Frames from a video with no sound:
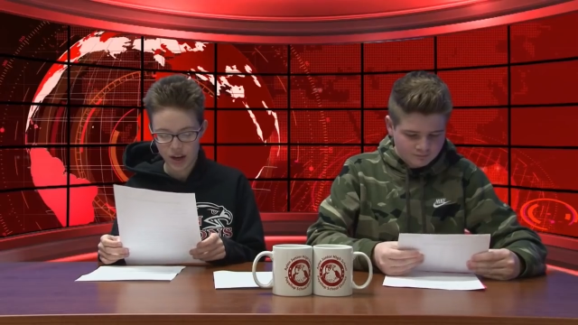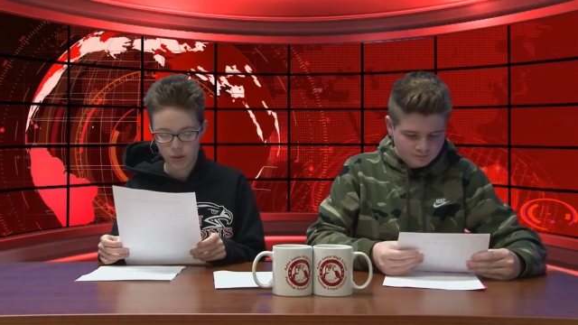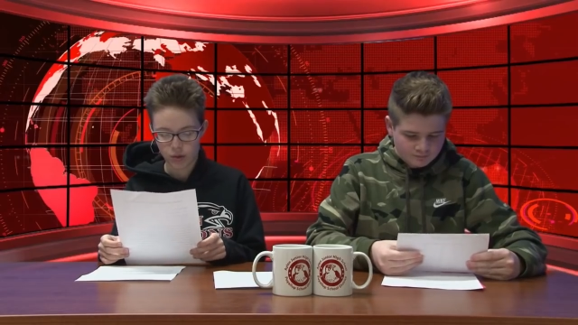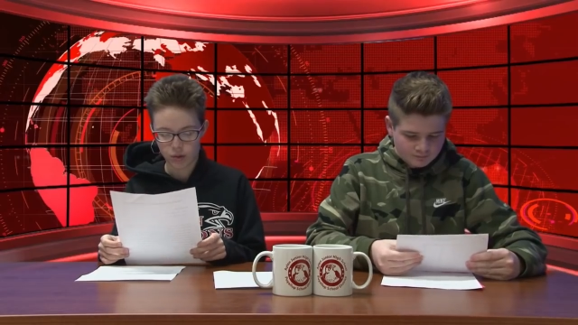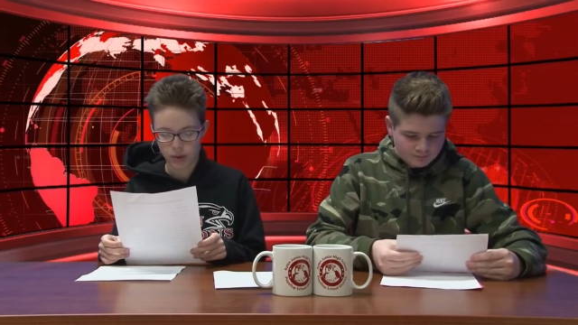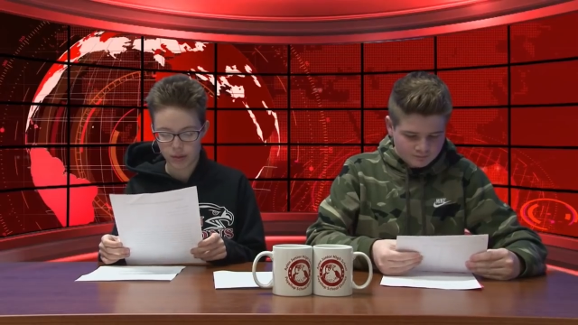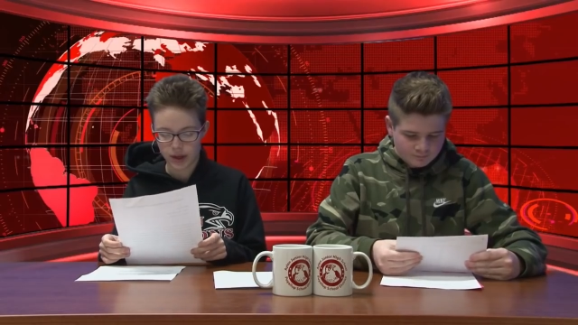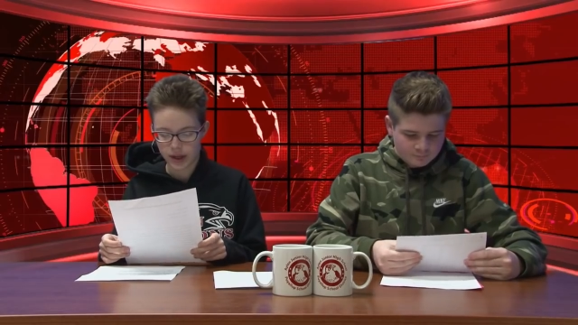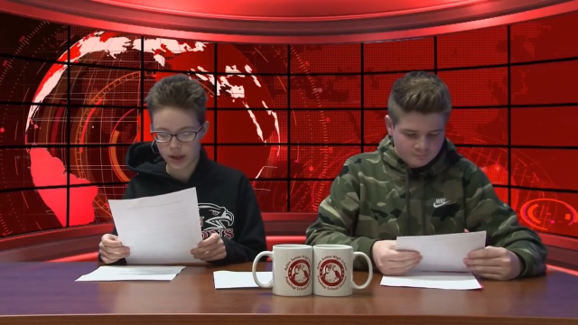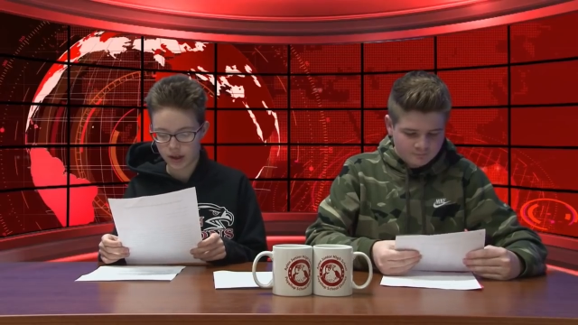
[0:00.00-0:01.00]
Speaker 1: We will be
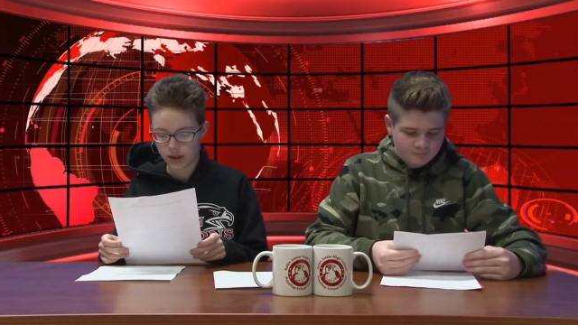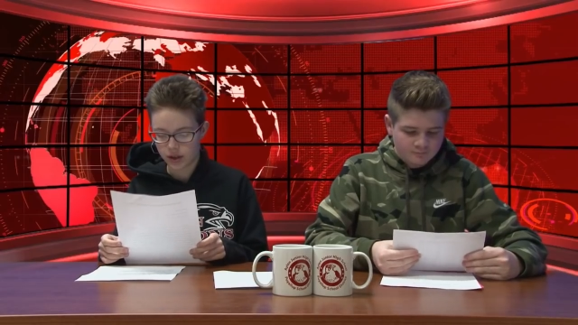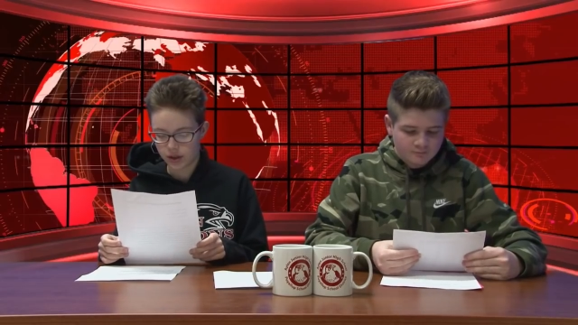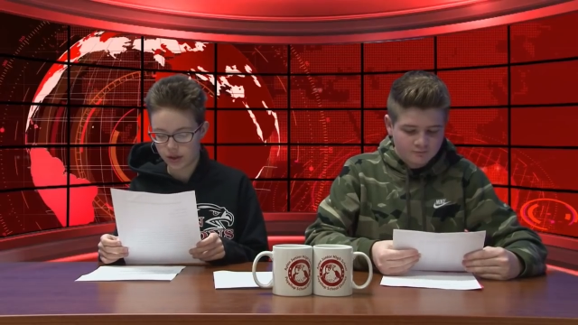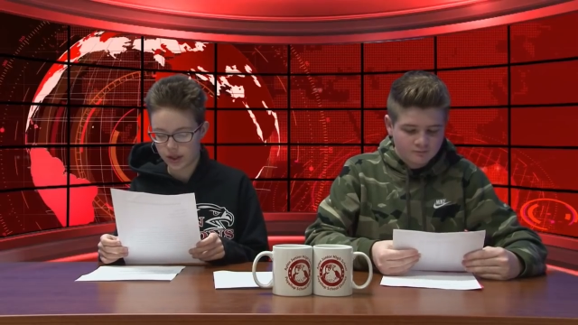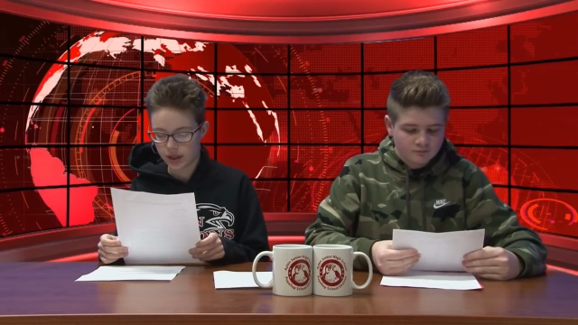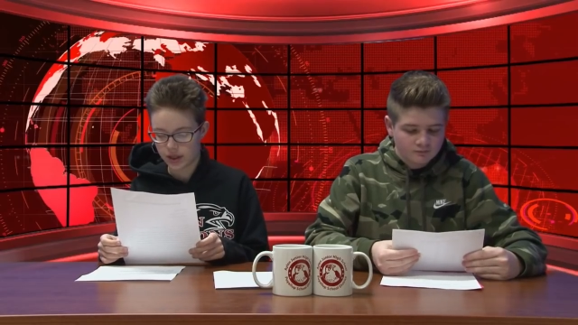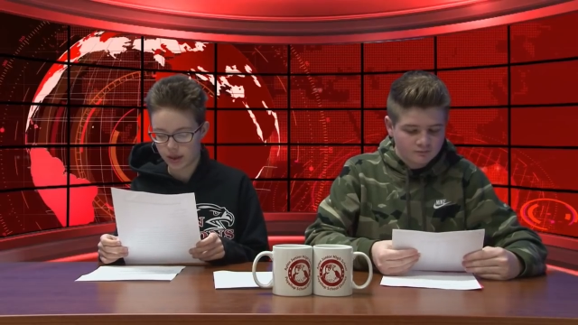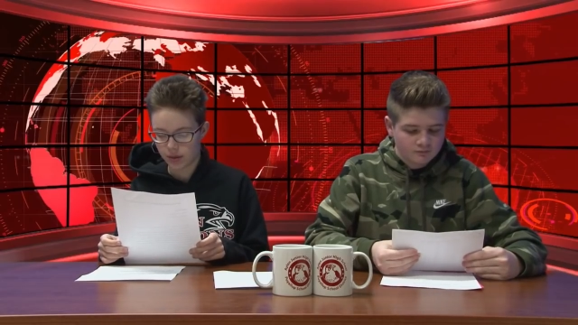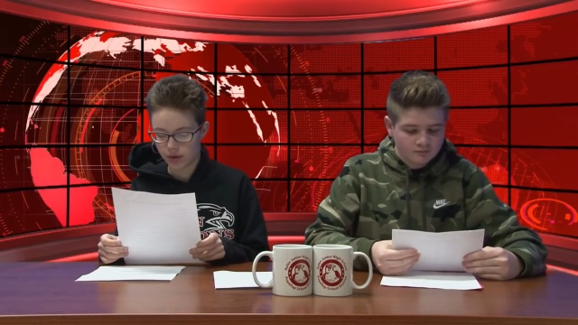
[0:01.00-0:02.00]
meeting on Tuesday,
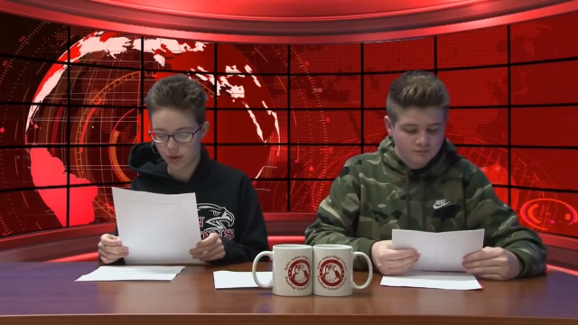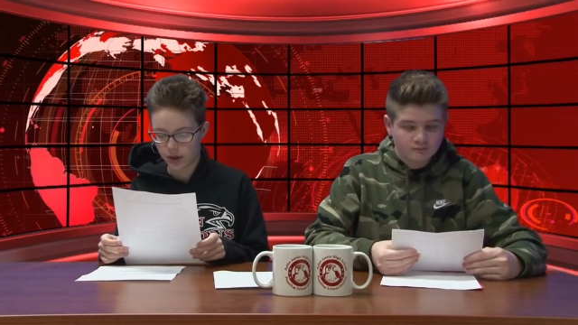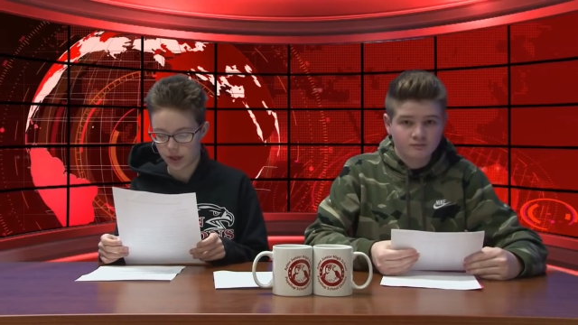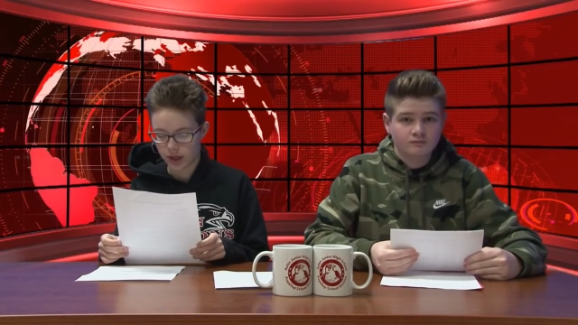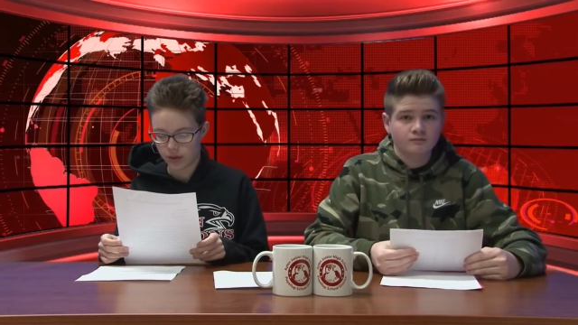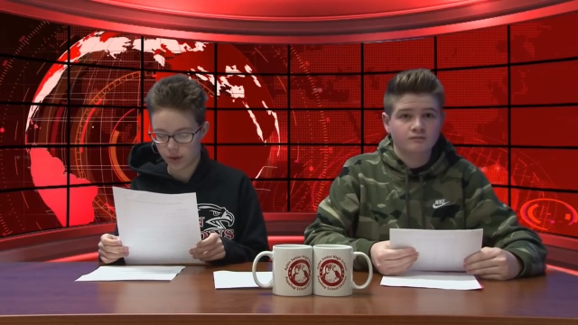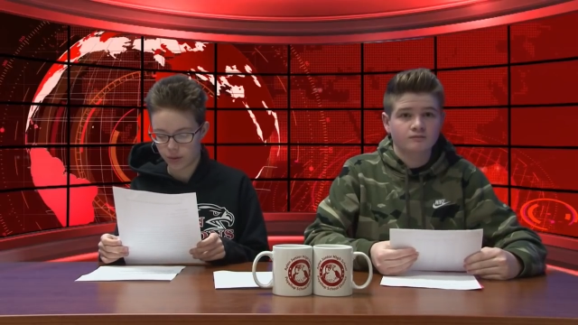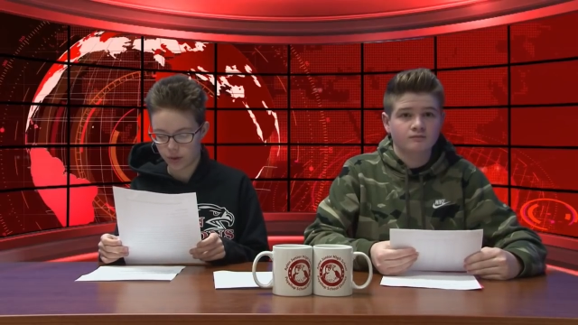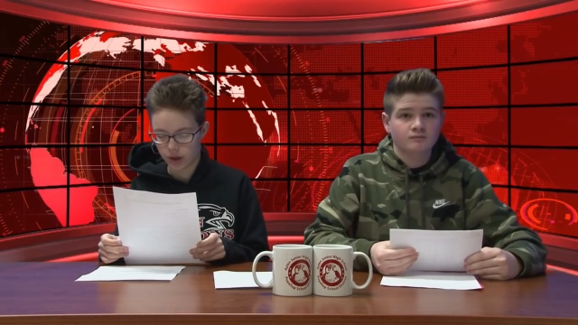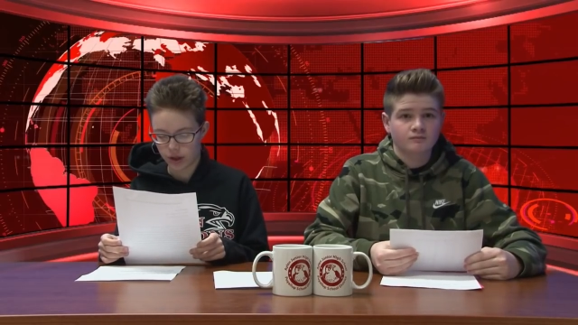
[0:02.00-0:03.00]
December 4th in
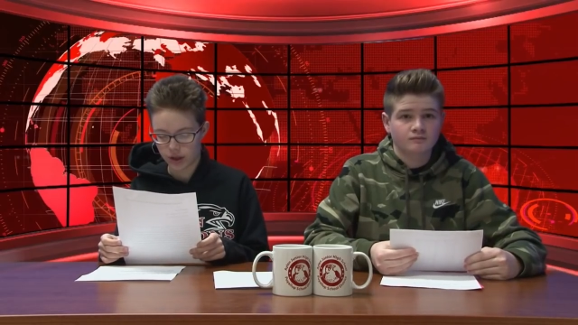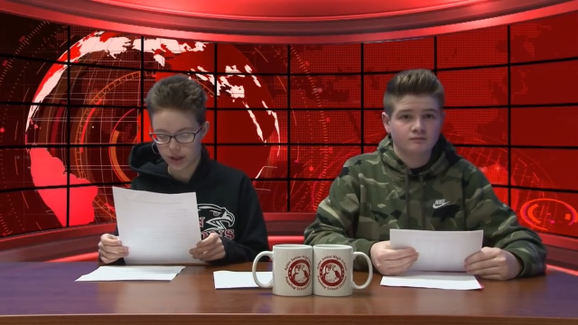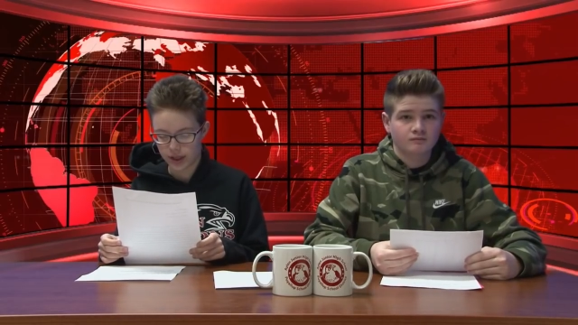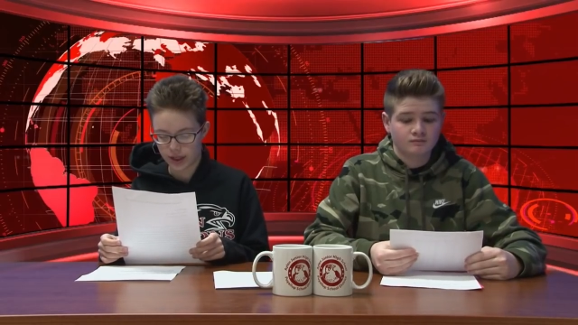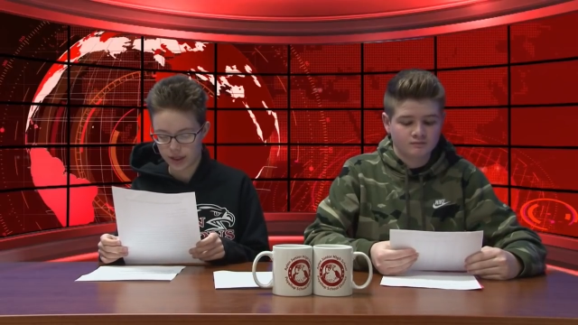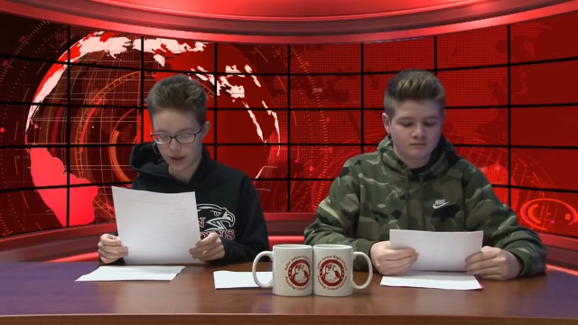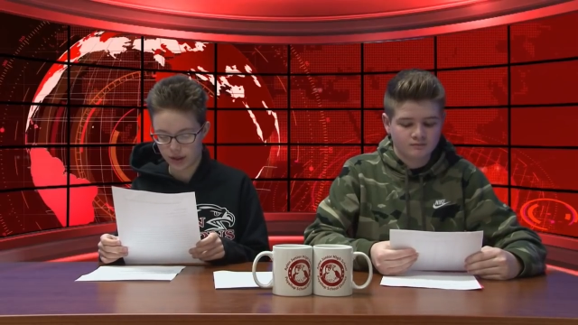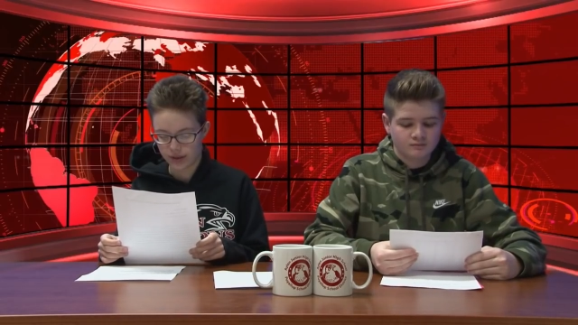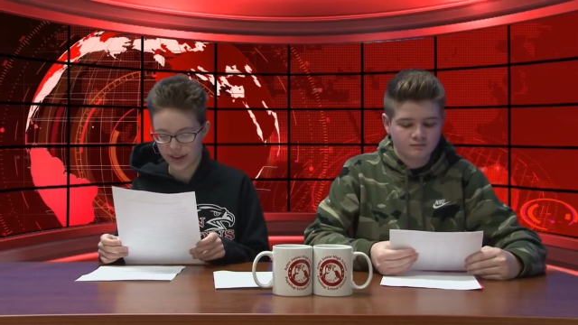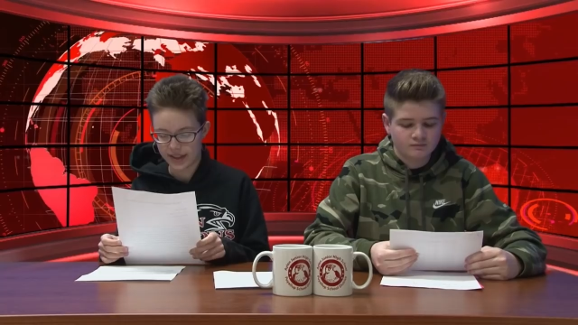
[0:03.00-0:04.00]
room 139
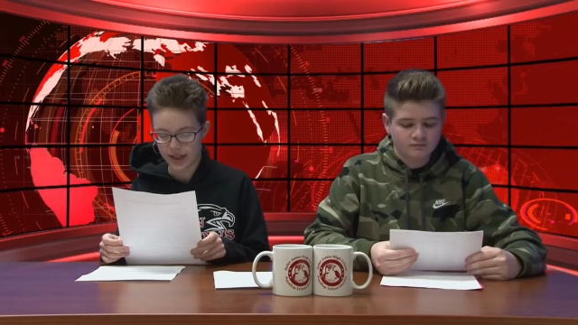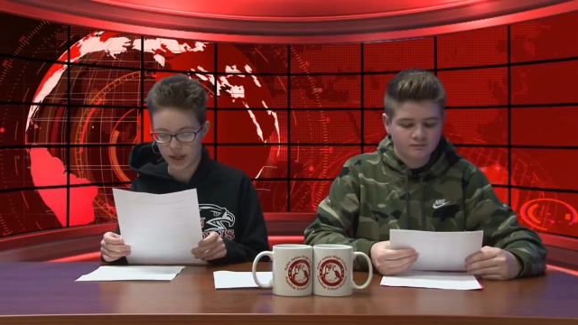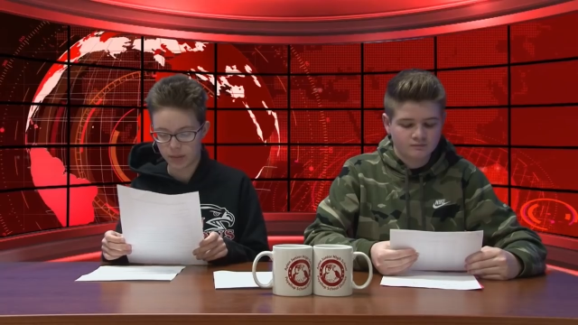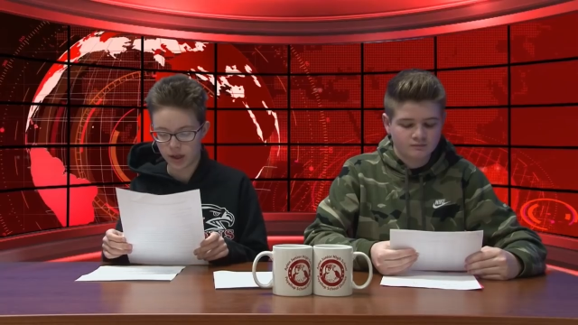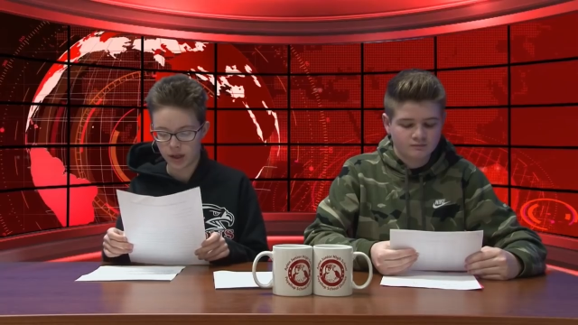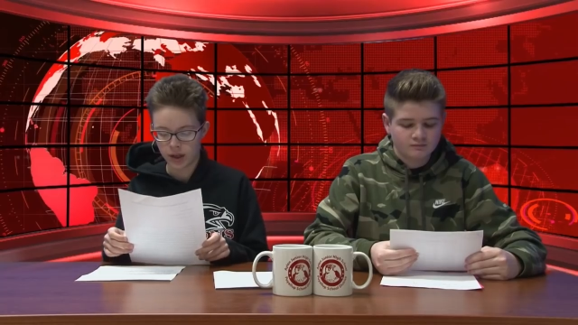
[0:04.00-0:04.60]
during flight time.